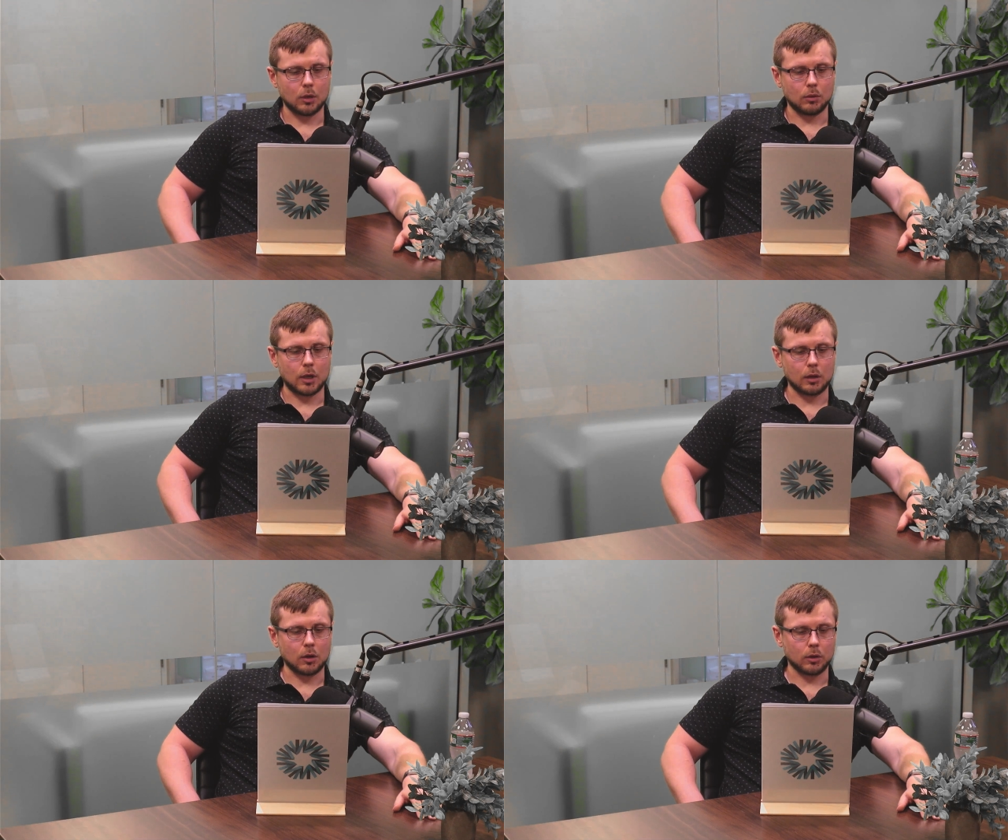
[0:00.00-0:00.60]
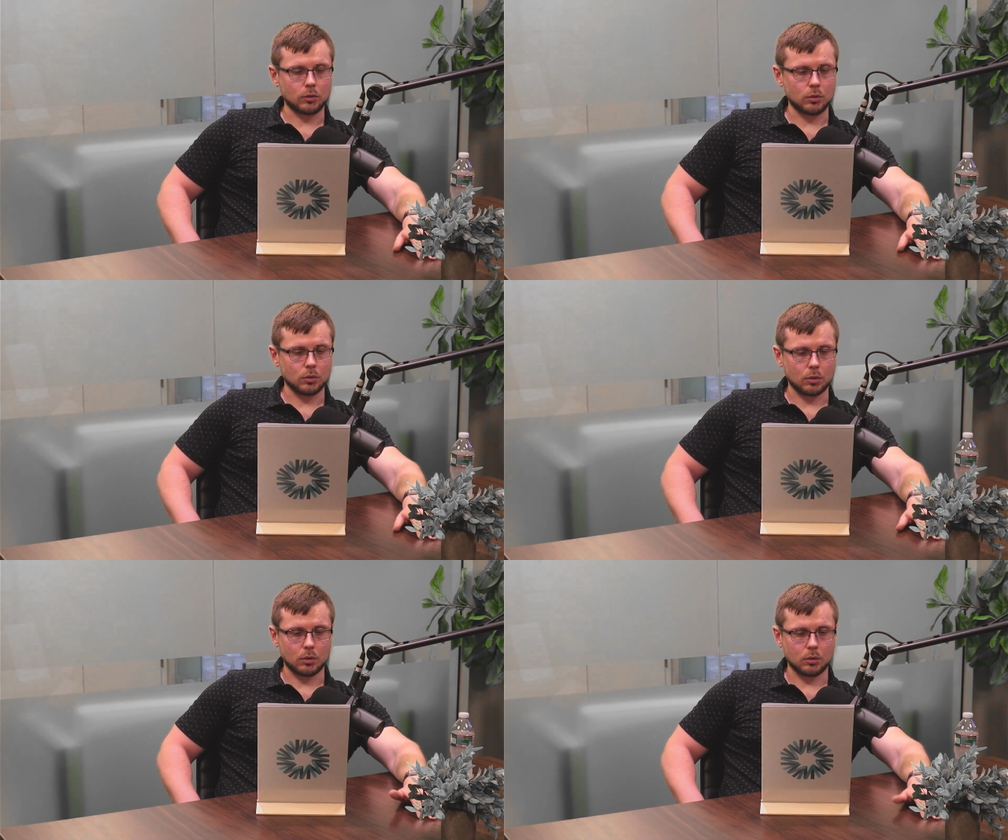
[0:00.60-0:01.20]
log on to
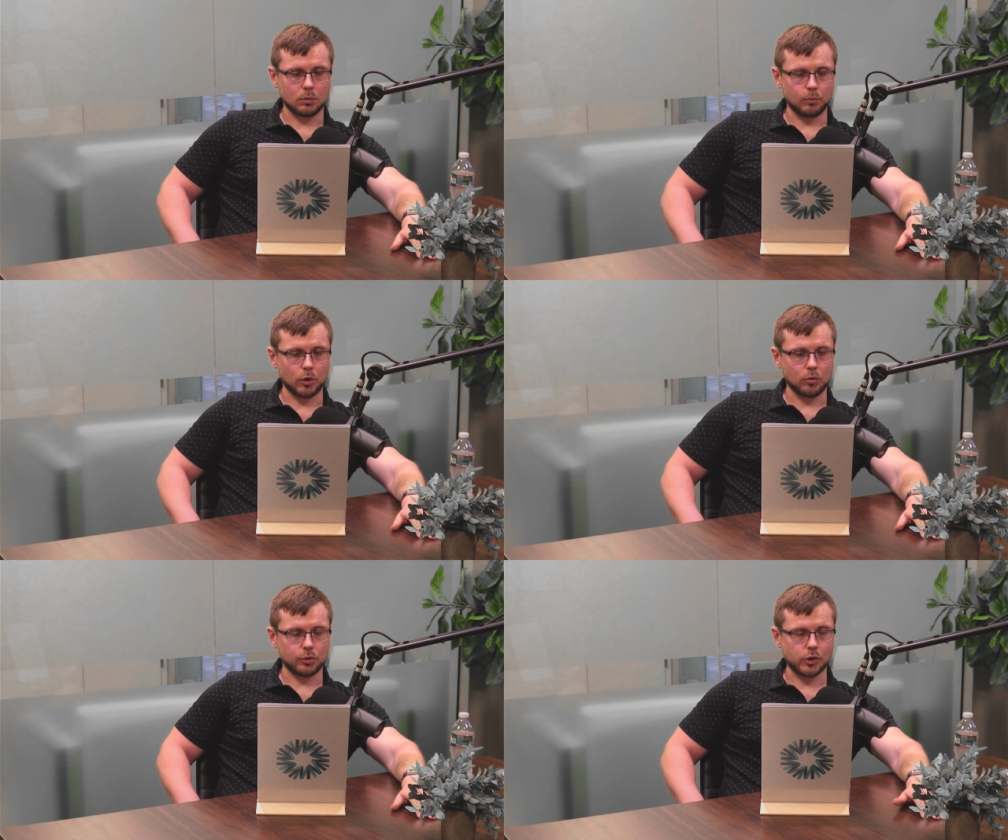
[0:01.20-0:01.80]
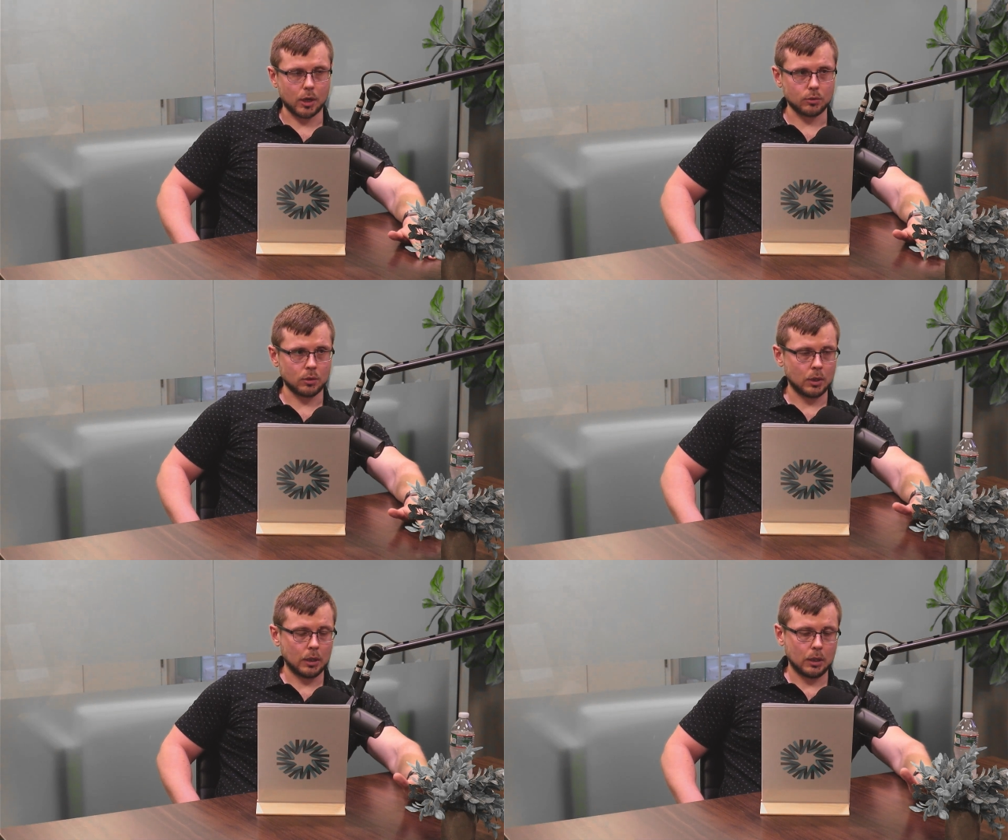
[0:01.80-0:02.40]
your brokerage house.